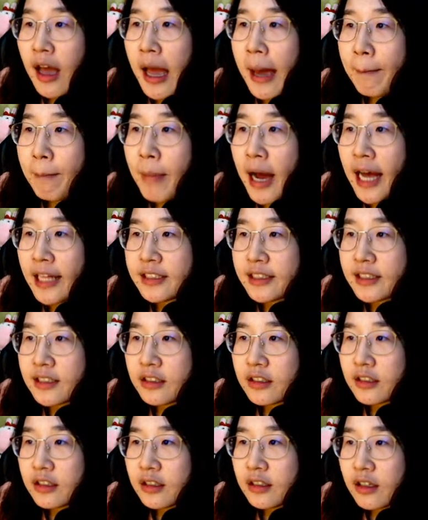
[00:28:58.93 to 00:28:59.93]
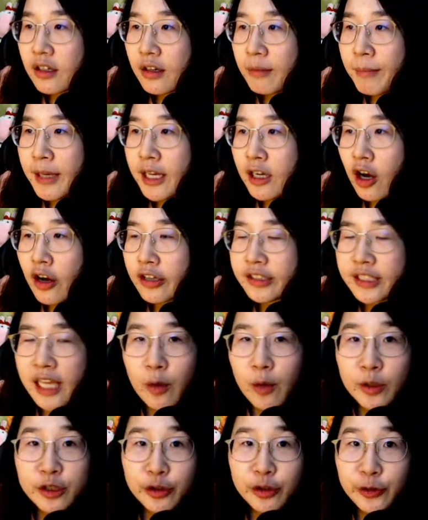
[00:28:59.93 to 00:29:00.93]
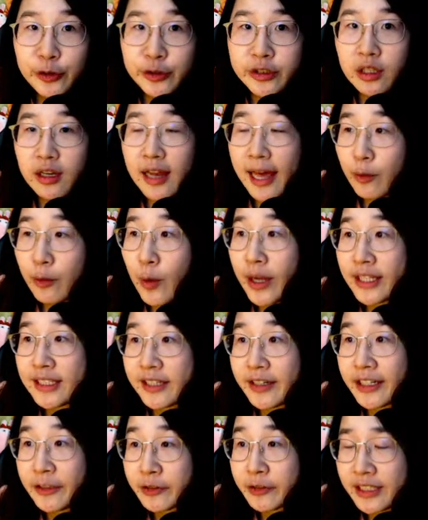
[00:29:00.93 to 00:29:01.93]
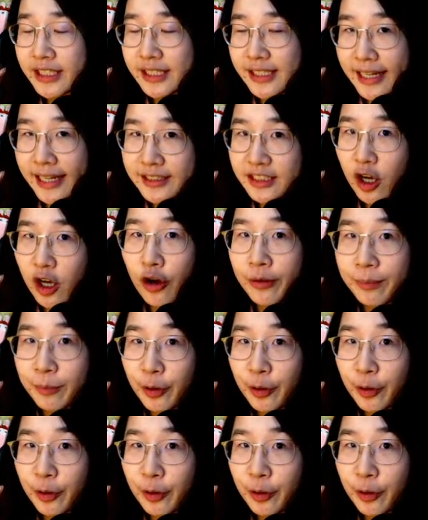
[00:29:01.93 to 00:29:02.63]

But because I want to use like one constant on both